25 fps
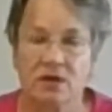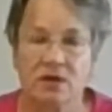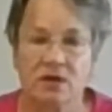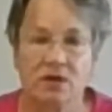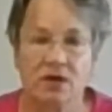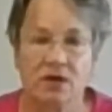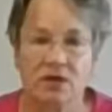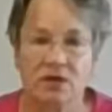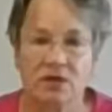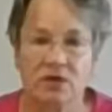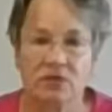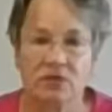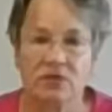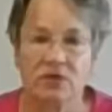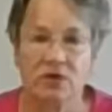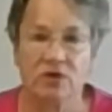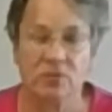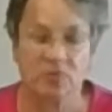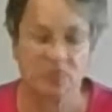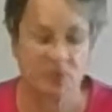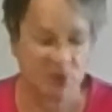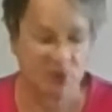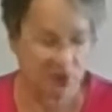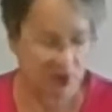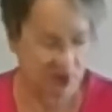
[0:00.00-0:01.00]
lots of
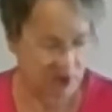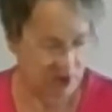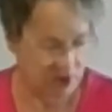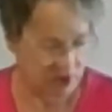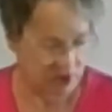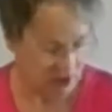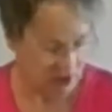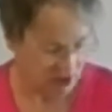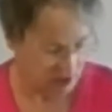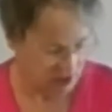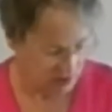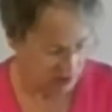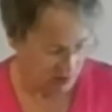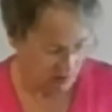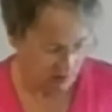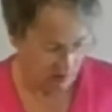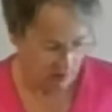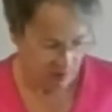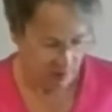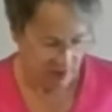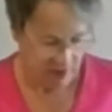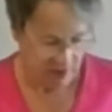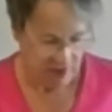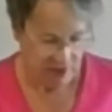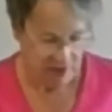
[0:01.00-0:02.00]
helpers,
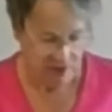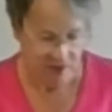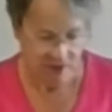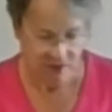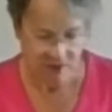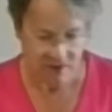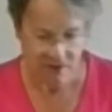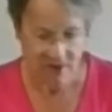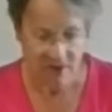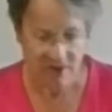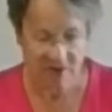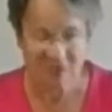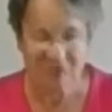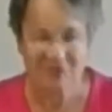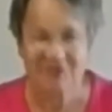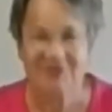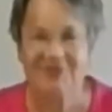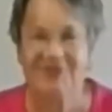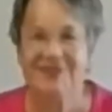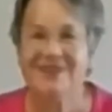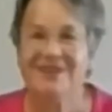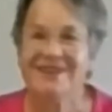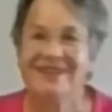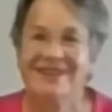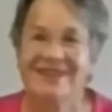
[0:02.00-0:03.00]
but you know,
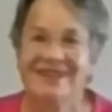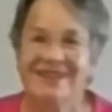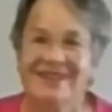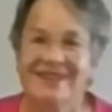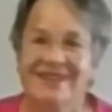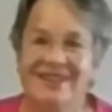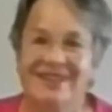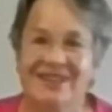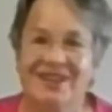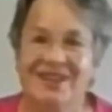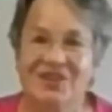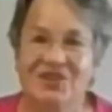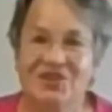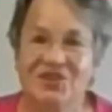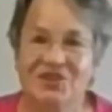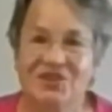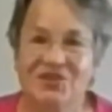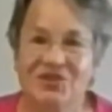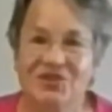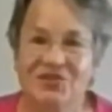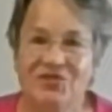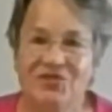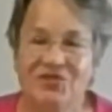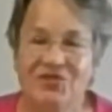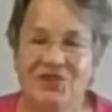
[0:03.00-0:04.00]
things are
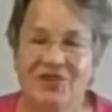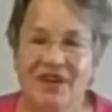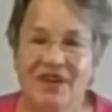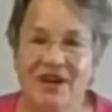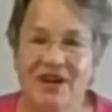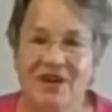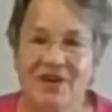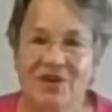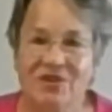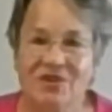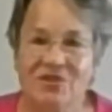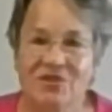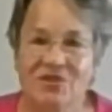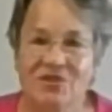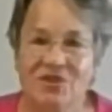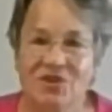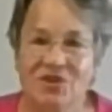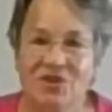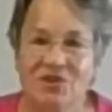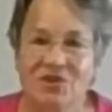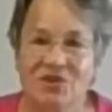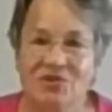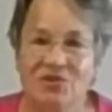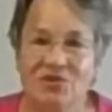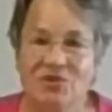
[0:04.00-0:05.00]
different now.
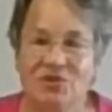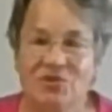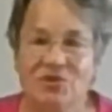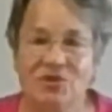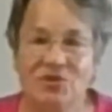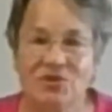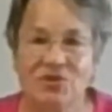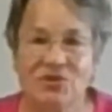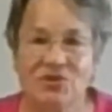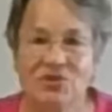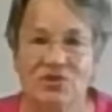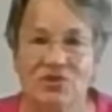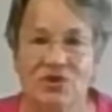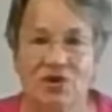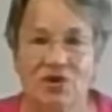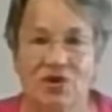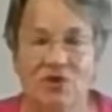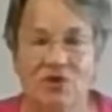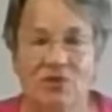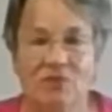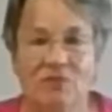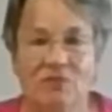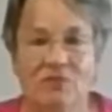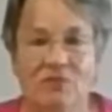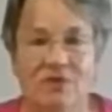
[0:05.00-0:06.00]
So you're doing this at
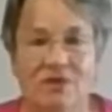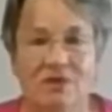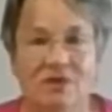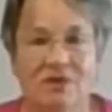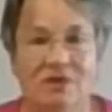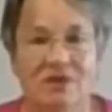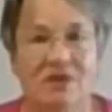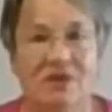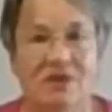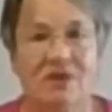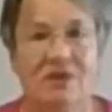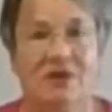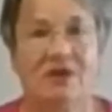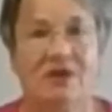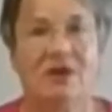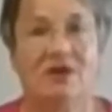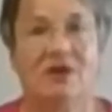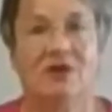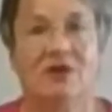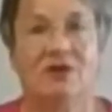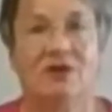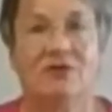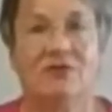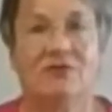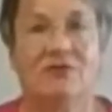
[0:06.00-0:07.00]
home,
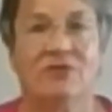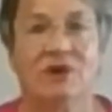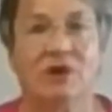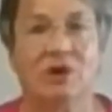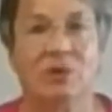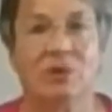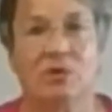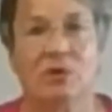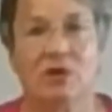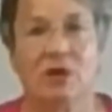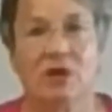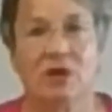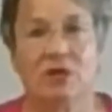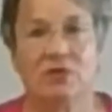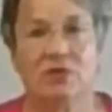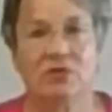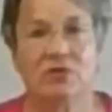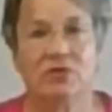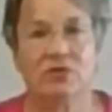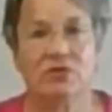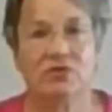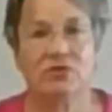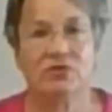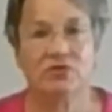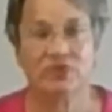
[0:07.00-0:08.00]
following along with
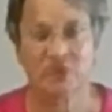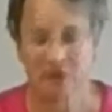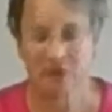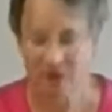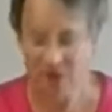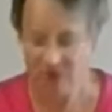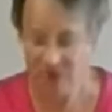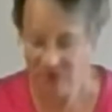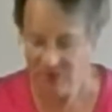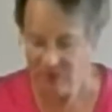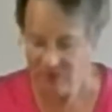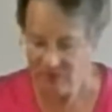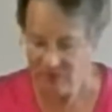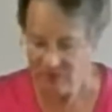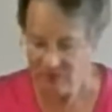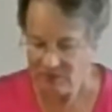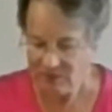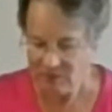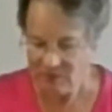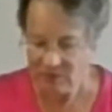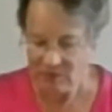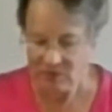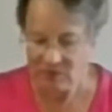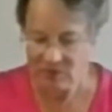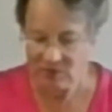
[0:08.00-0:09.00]
this video,
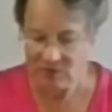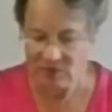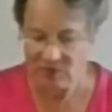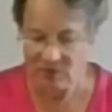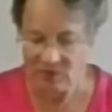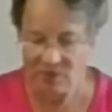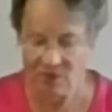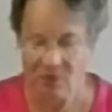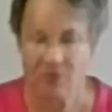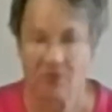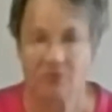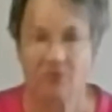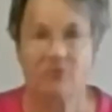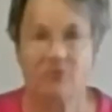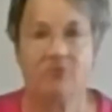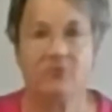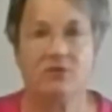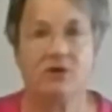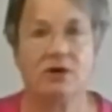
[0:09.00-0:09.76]
or